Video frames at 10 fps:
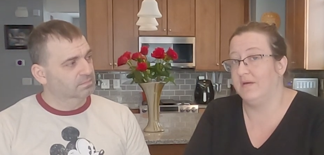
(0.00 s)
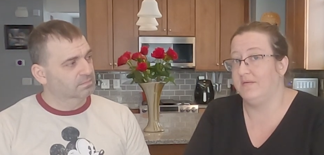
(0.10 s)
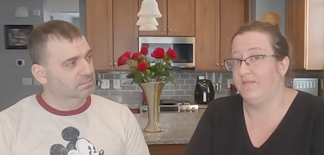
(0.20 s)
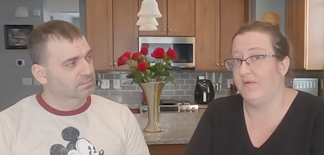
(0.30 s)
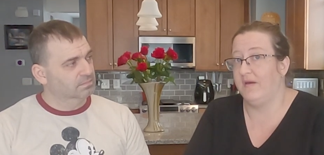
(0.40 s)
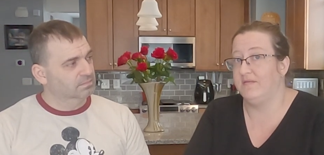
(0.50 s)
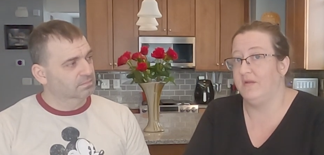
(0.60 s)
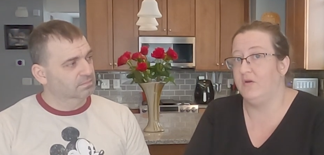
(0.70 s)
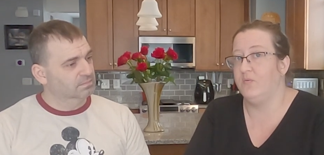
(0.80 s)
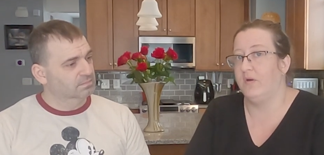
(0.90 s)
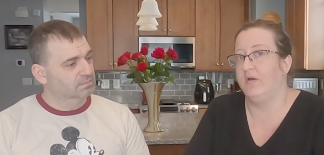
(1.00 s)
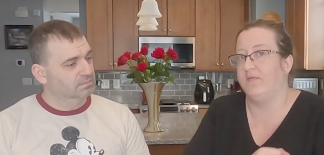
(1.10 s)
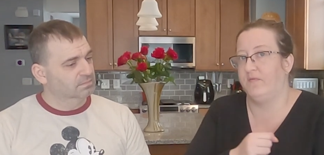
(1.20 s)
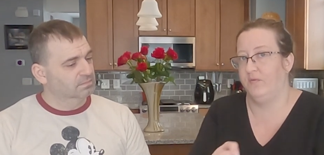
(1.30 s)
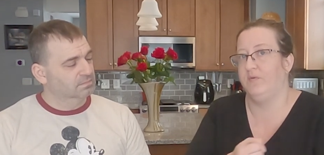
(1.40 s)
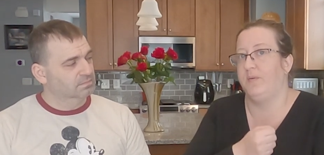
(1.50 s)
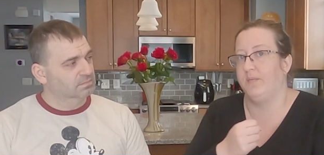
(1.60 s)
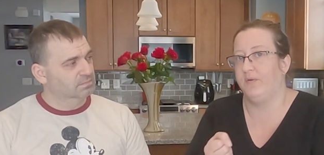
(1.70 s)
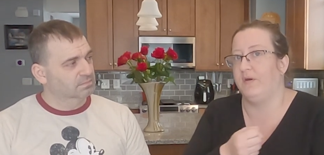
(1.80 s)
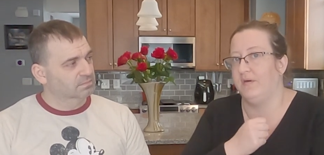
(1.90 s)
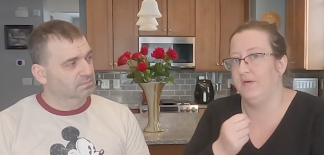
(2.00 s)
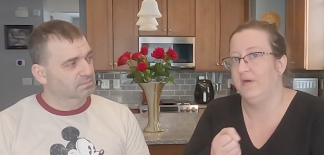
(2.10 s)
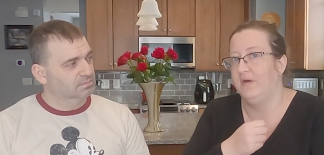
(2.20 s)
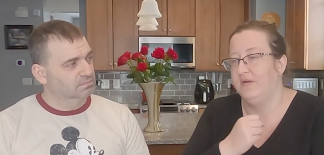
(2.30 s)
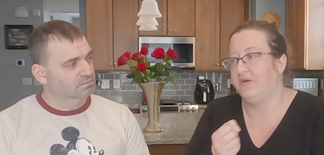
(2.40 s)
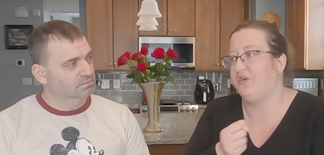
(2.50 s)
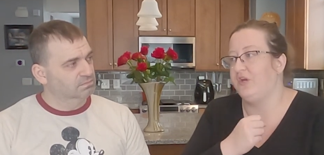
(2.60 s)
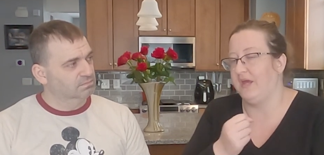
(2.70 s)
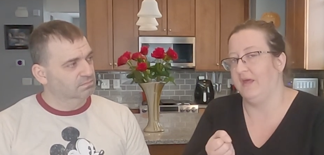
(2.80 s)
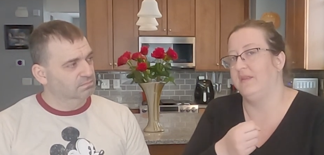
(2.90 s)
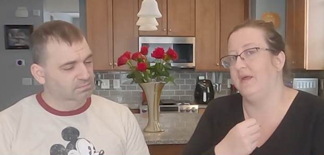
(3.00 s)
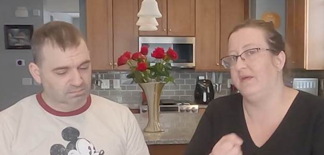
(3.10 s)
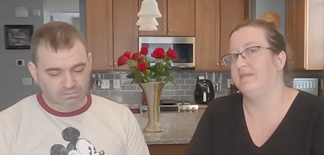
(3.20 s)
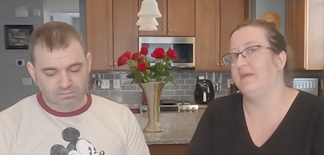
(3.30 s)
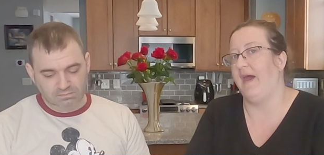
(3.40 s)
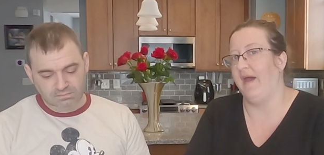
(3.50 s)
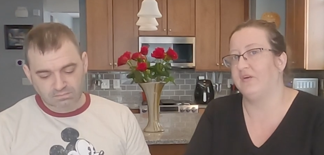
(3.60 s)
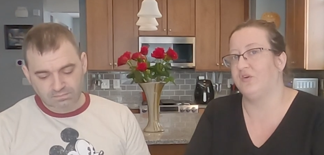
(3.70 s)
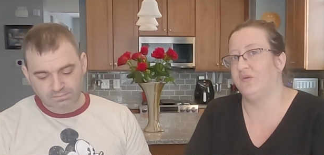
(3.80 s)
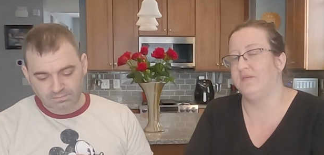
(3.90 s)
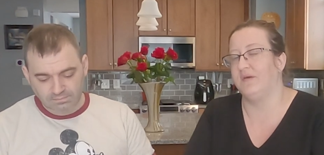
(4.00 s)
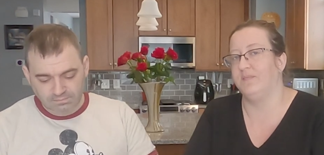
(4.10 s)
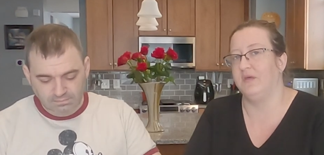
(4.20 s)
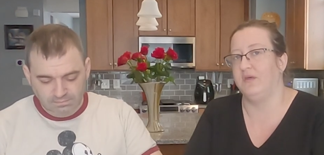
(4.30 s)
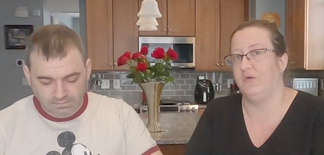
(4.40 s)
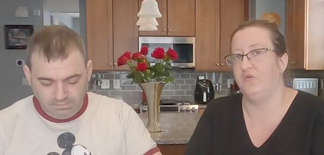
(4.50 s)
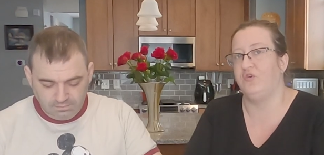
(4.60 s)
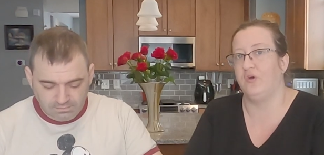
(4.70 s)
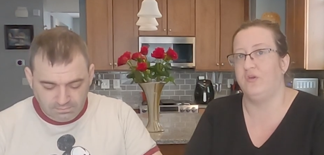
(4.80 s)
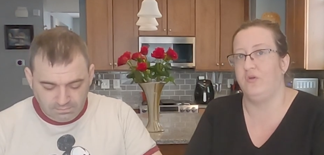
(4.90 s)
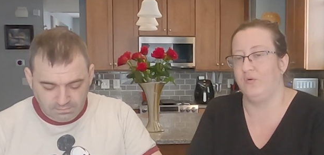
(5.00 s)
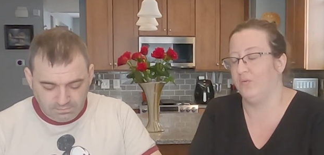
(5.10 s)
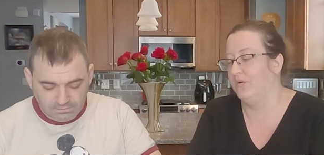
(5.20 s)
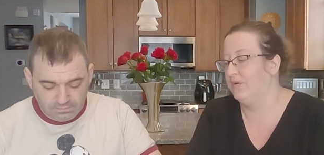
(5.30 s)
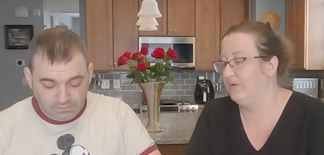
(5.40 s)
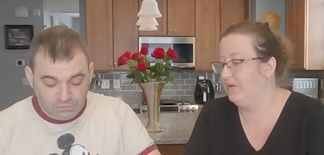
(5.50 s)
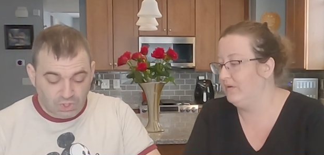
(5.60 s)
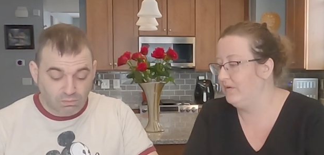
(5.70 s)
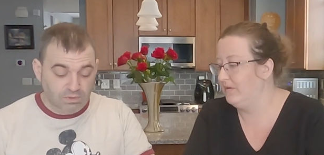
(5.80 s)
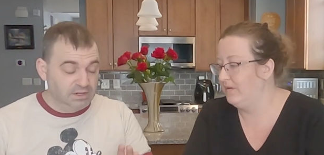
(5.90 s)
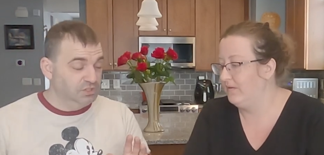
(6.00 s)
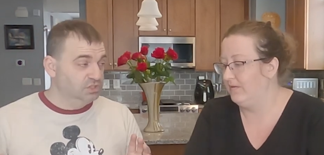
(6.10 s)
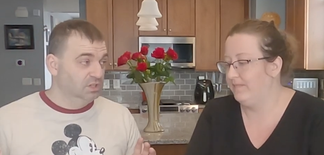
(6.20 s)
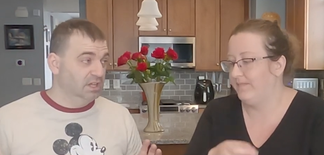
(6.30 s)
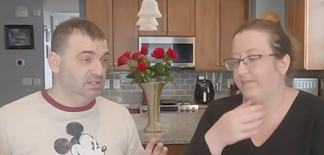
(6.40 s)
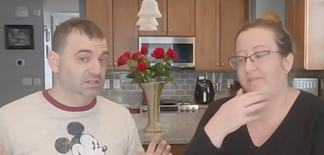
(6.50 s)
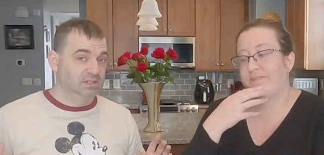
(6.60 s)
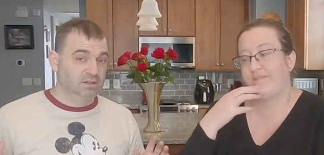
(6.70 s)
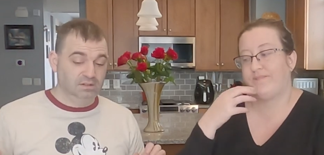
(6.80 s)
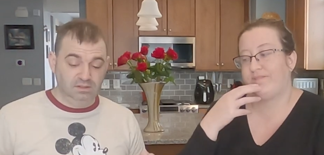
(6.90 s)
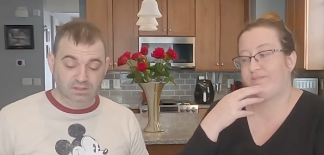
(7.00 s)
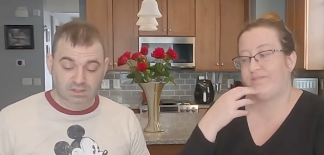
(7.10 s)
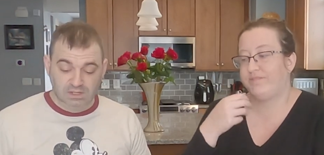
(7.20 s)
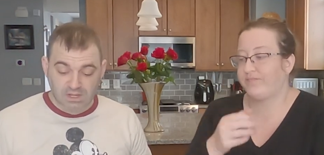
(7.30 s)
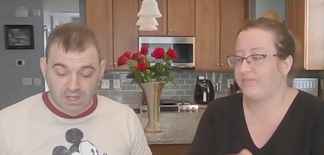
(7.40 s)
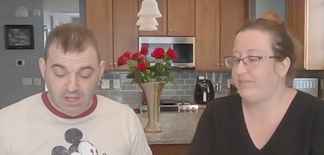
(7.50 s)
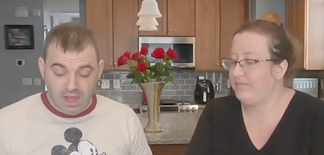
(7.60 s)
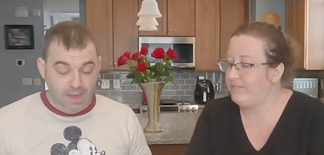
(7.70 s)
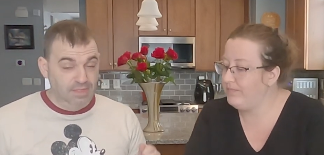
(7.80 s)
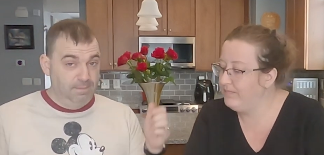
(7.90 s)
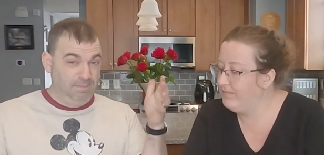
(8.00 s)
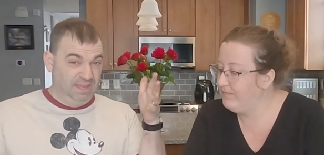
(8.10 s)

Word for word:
Speaker 1: nuggets and fries in there, you want enough room to be able to to shake it. That is actually something you should do.
Speaker 2: So, additional lessons learned. The